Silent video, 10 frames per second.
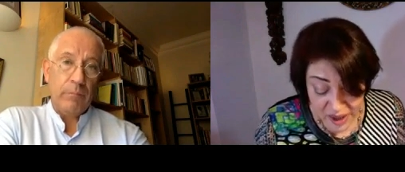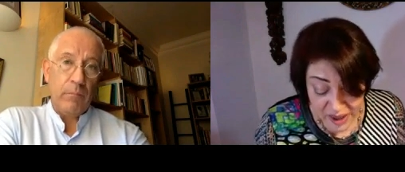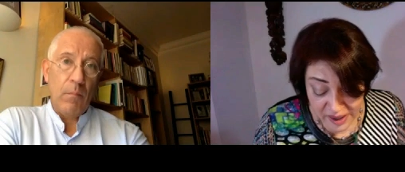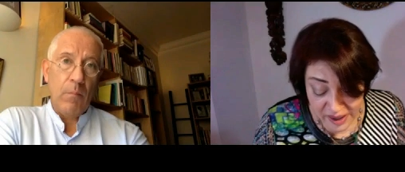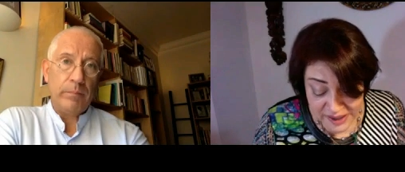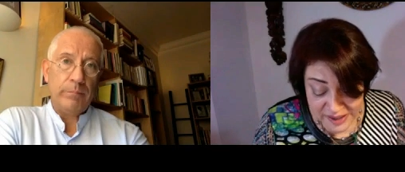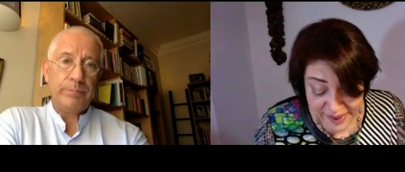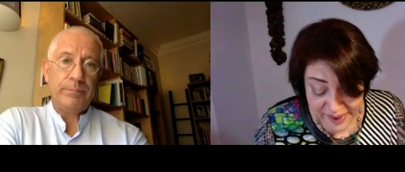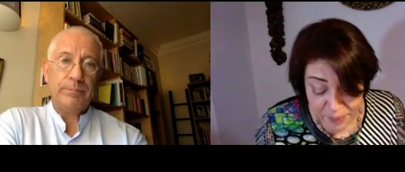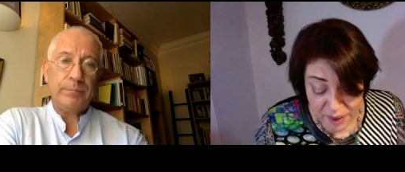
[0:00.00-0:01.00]
Speaker 1: it's
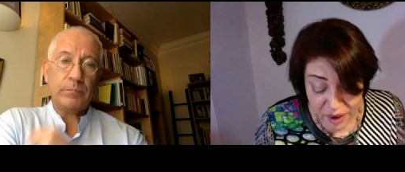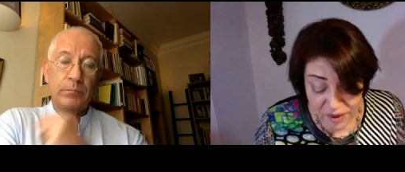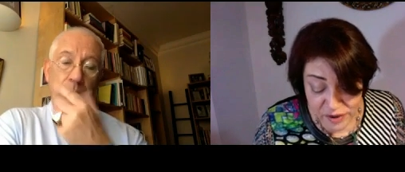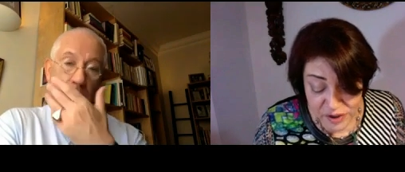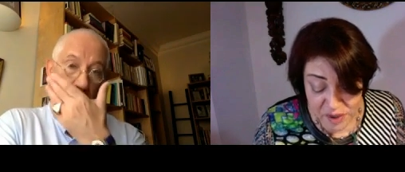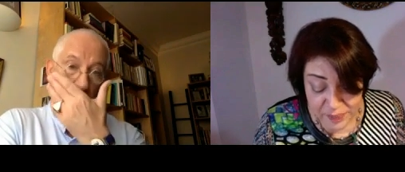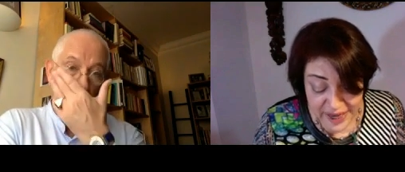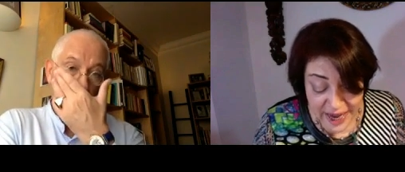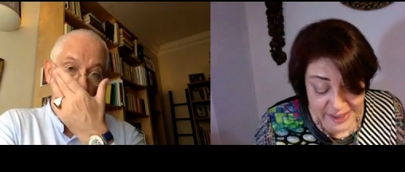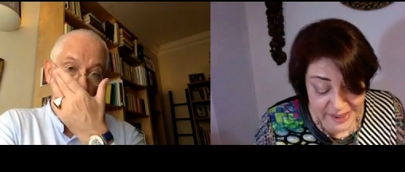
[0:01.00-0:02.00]
like a powerful
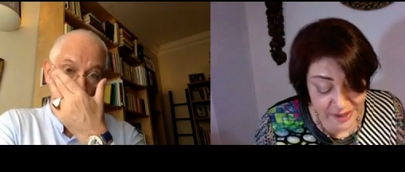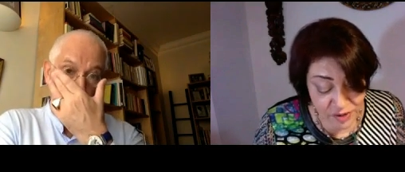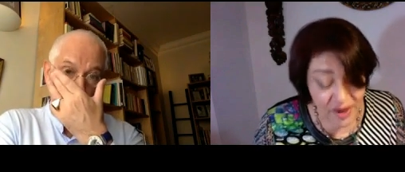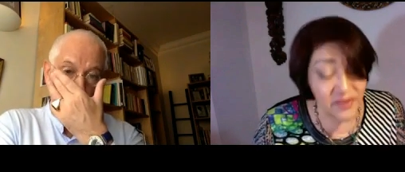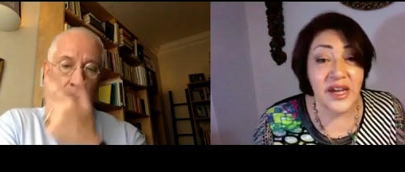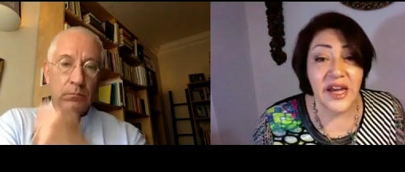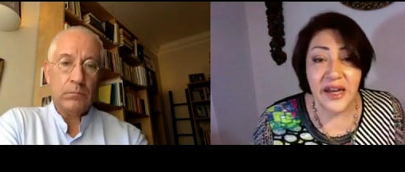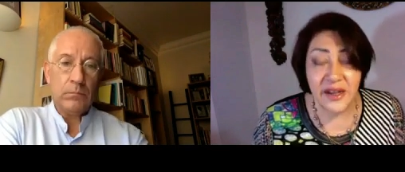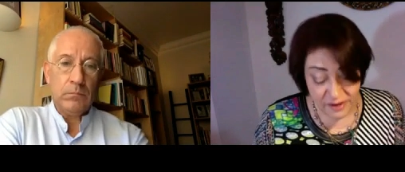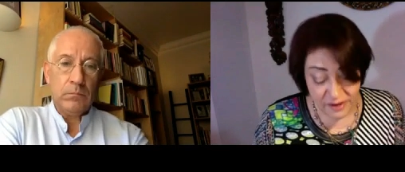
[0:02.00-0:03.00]
GPS to
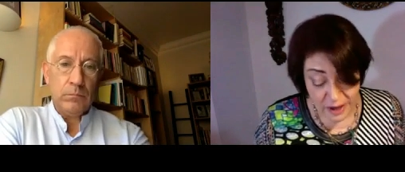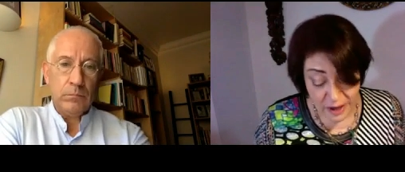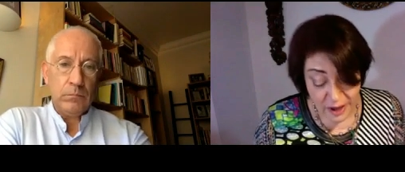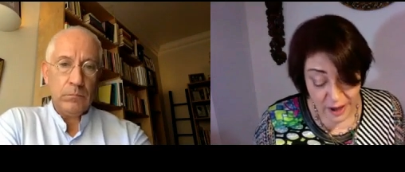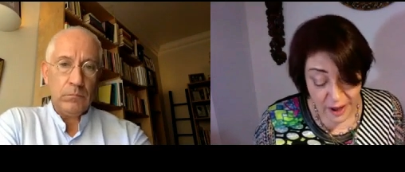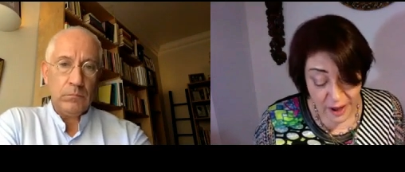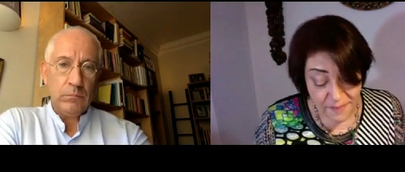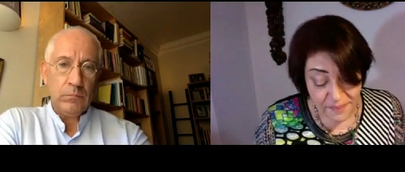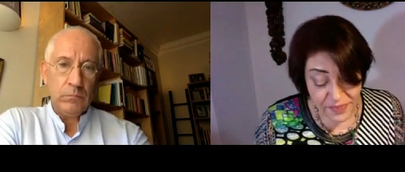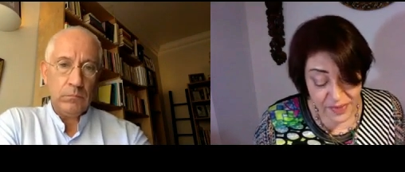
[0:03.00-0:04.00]
navigate
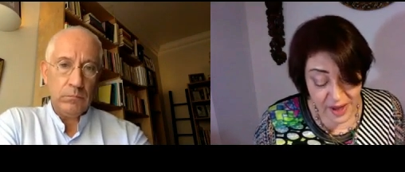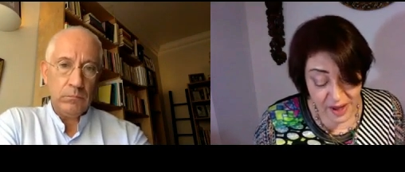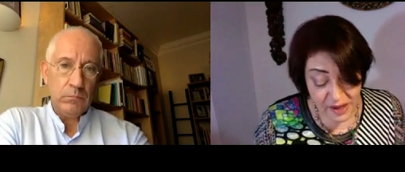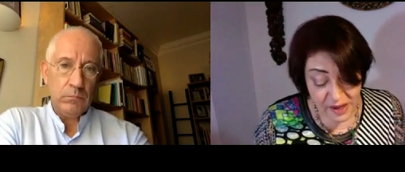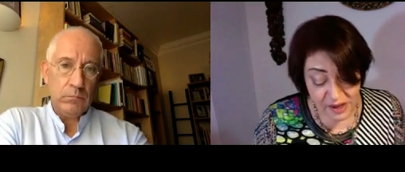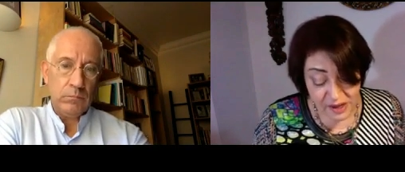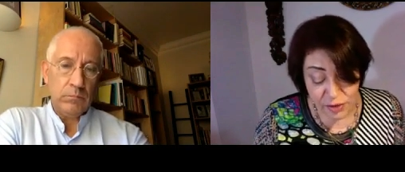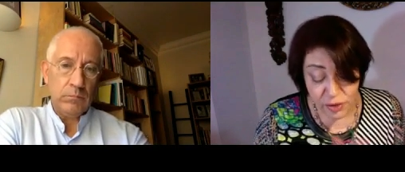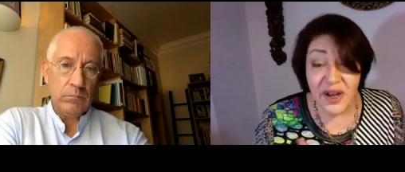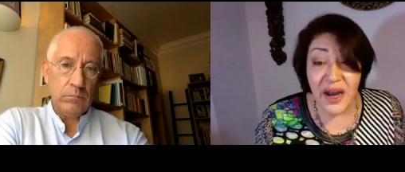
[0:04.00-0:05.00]
um,
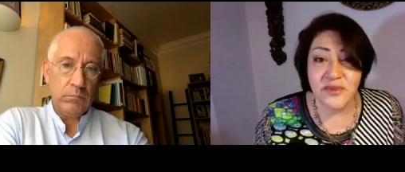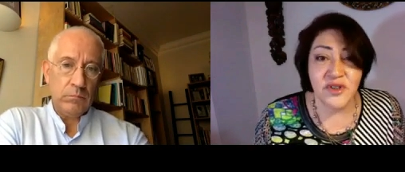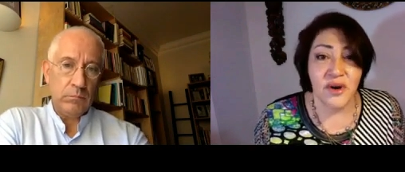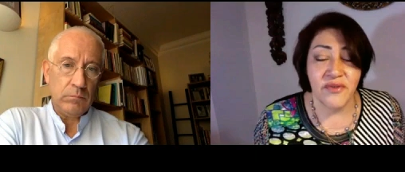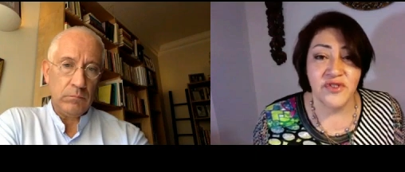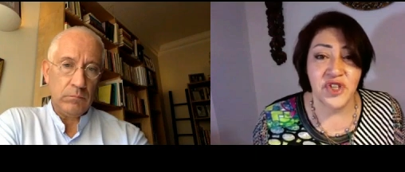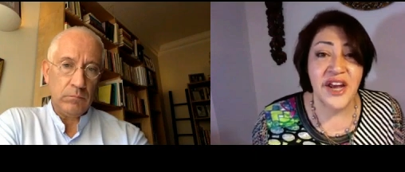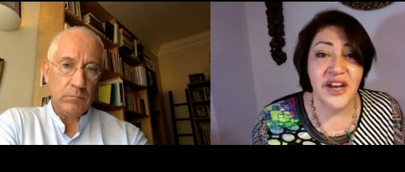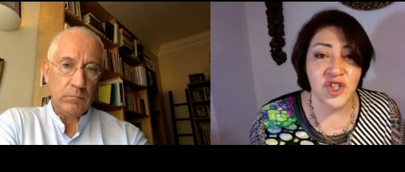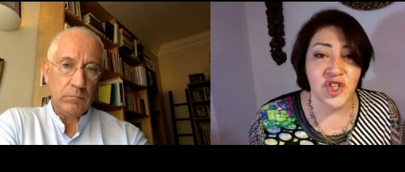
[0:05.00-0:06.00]
through times of
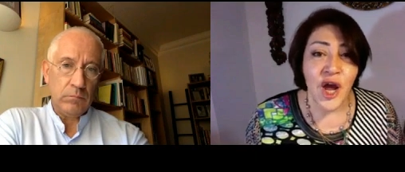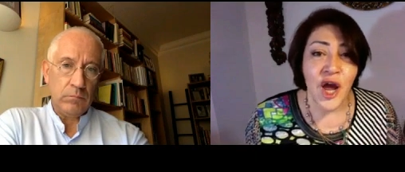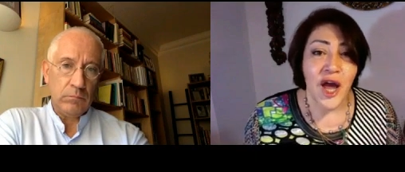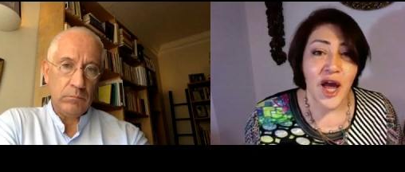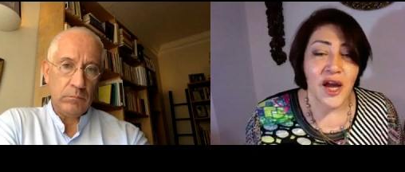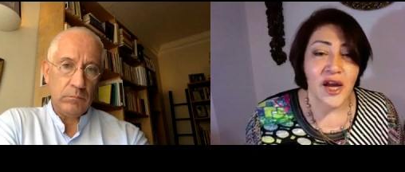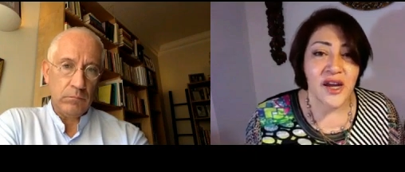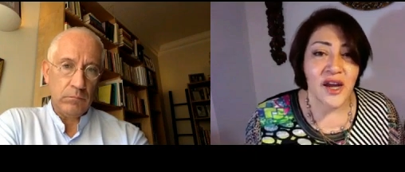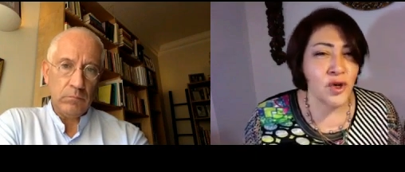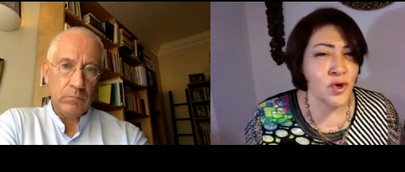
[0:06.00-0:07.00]
change.
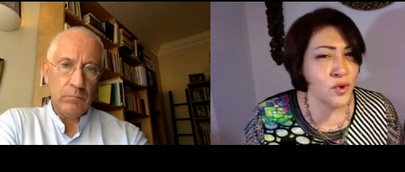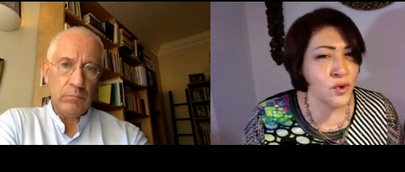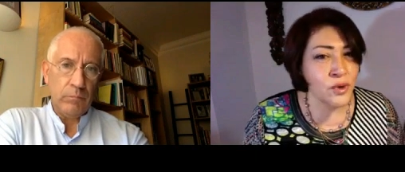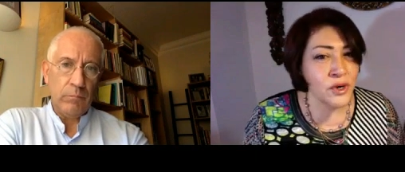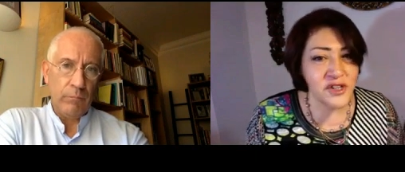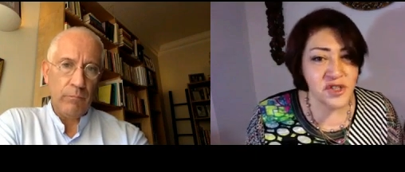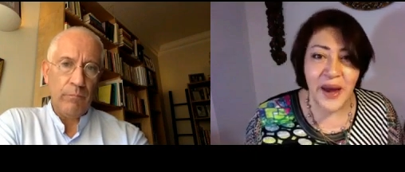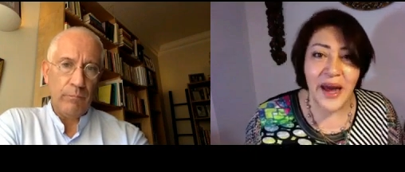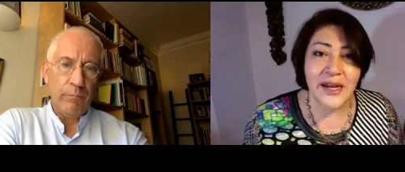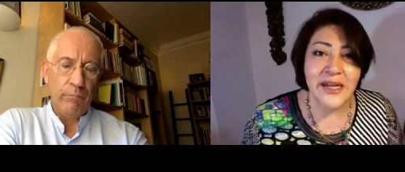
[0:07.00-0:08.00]
Can you
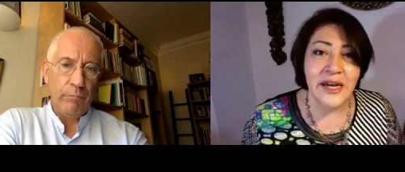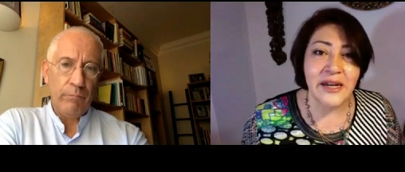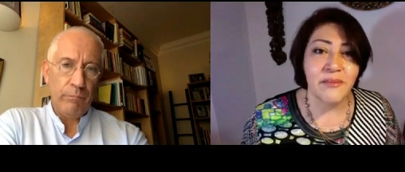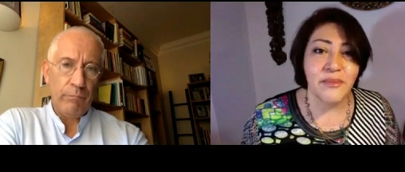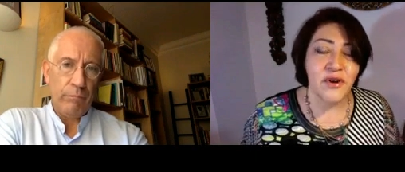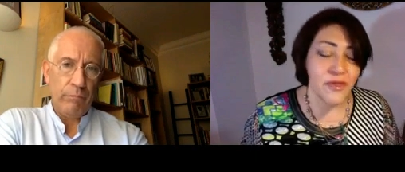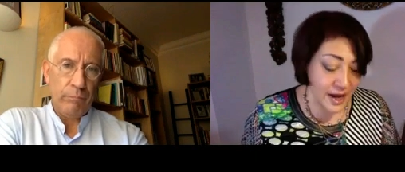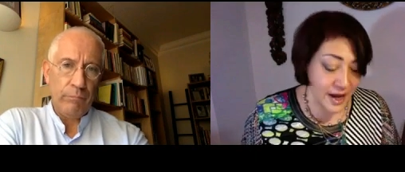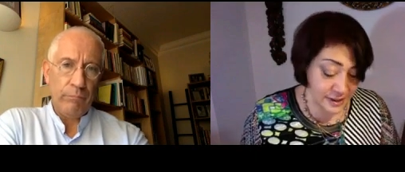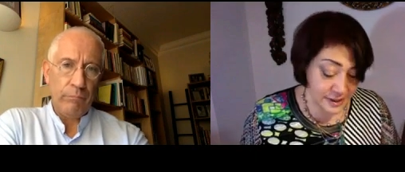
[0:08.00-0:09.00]
expand a little bit on
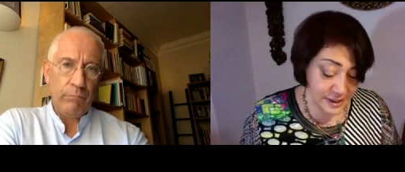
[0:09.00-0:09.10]
that?